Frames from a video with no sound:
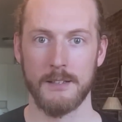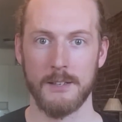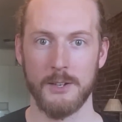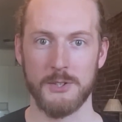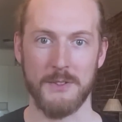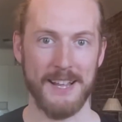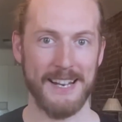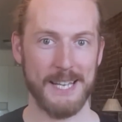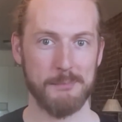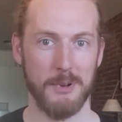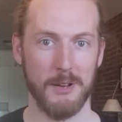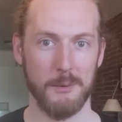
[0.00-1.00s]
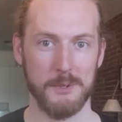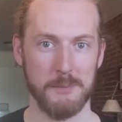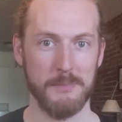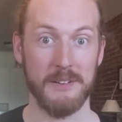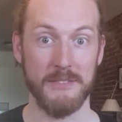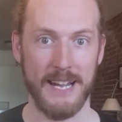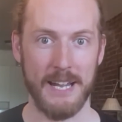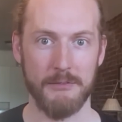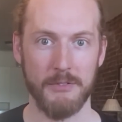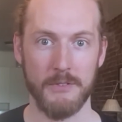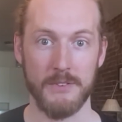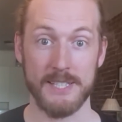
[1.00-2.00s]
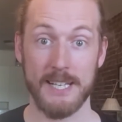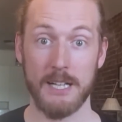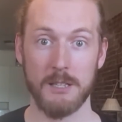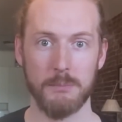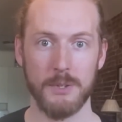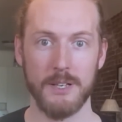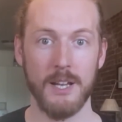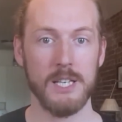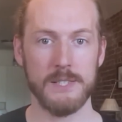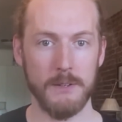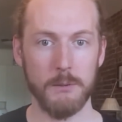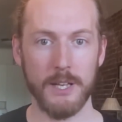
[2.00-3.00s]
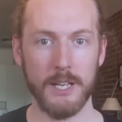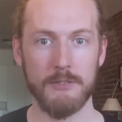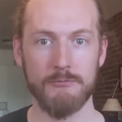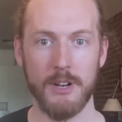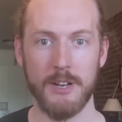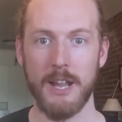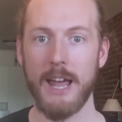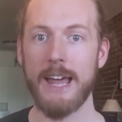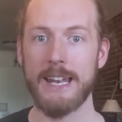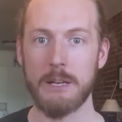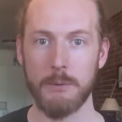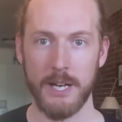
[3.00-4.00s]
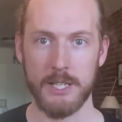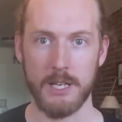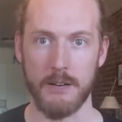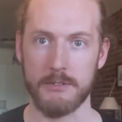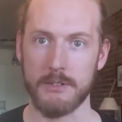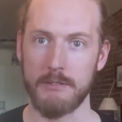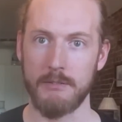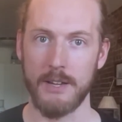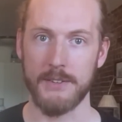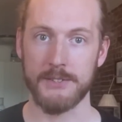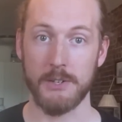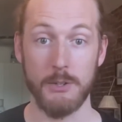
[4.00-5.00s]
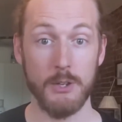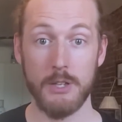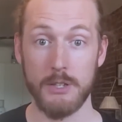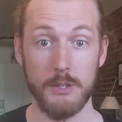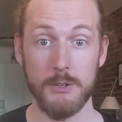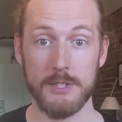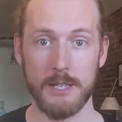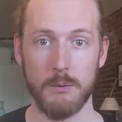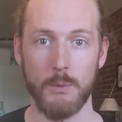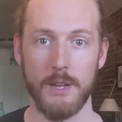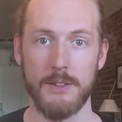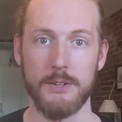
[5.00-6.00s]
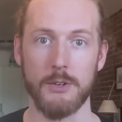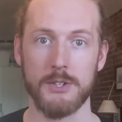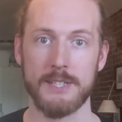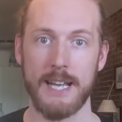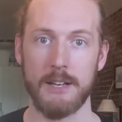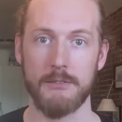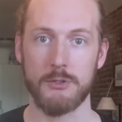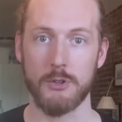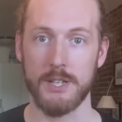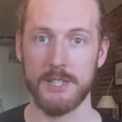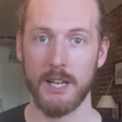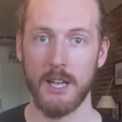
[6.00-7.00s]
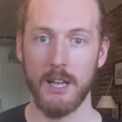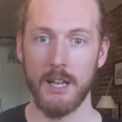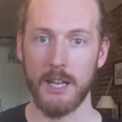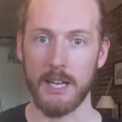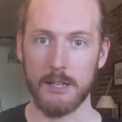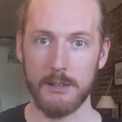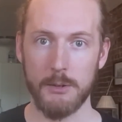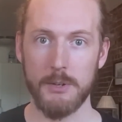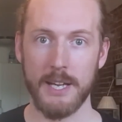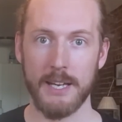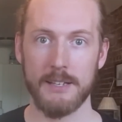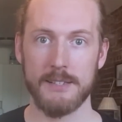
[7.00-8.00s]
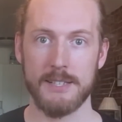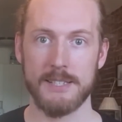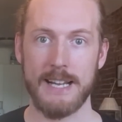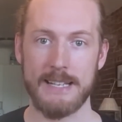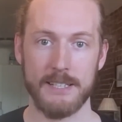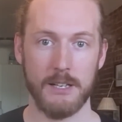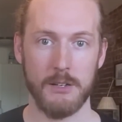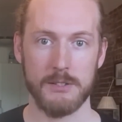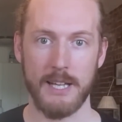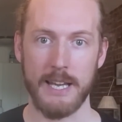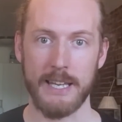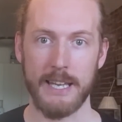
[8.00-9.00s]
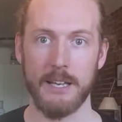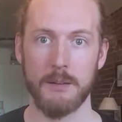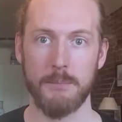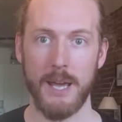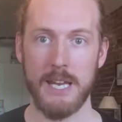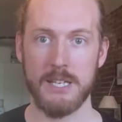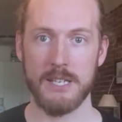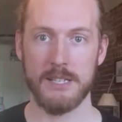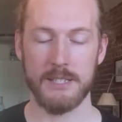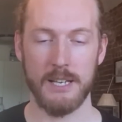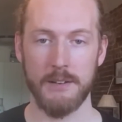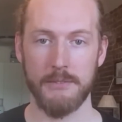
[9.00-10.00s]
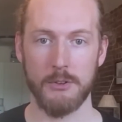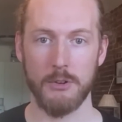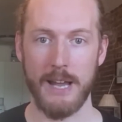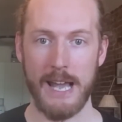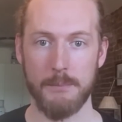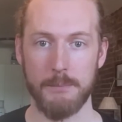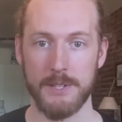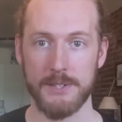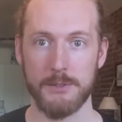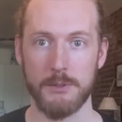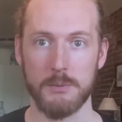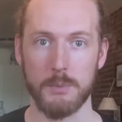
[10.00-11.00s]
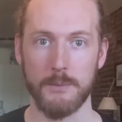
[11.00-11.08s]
So that last part was a bit of an ad for Vercel, but SvelteKit can run anywhere JavaScript runs, so you can use it with your stack of choice, including to static hosts like GitHub Pages if your app is suitable.